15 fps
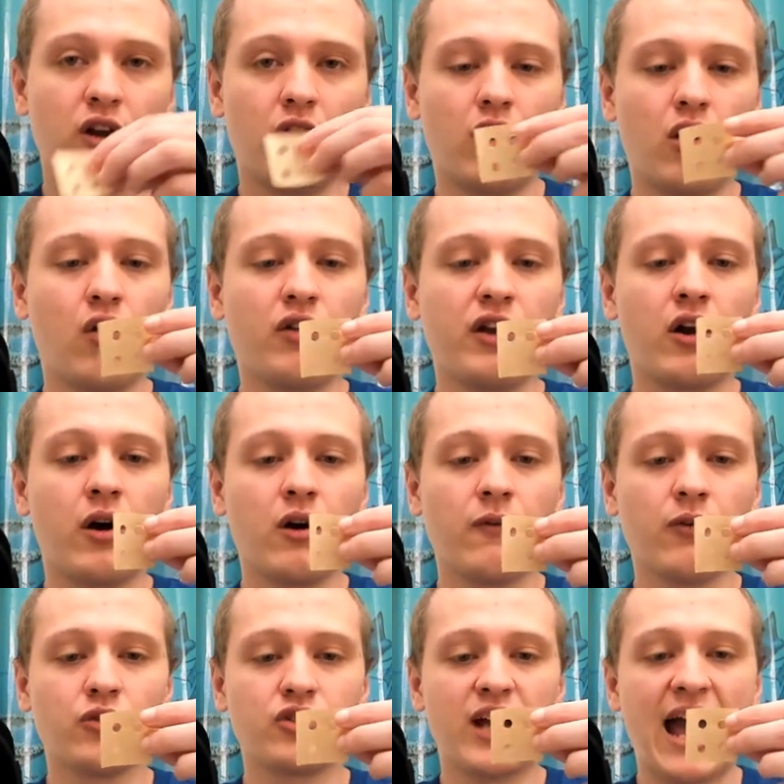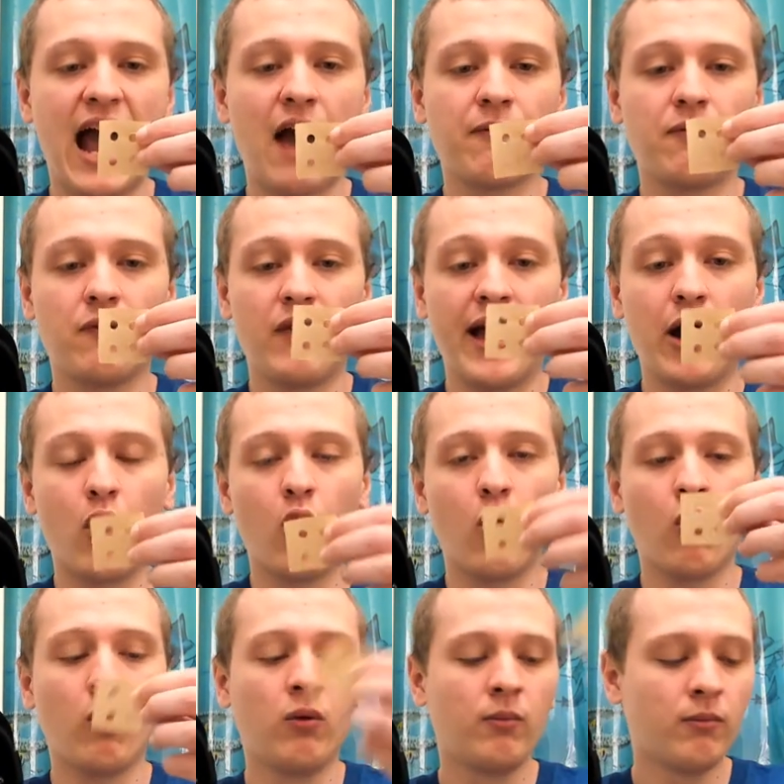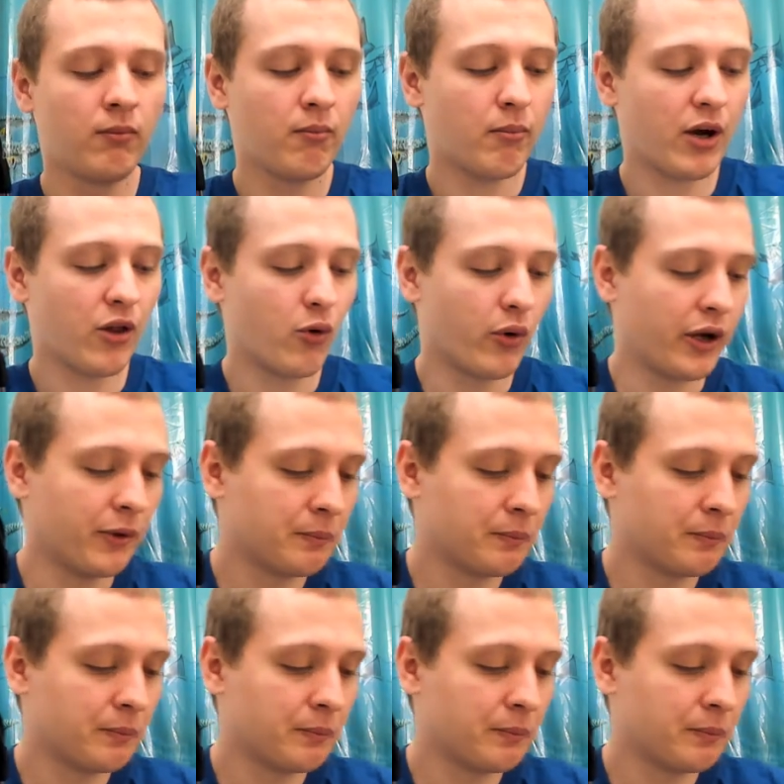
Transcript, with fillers: only covers half of that hole, by the way.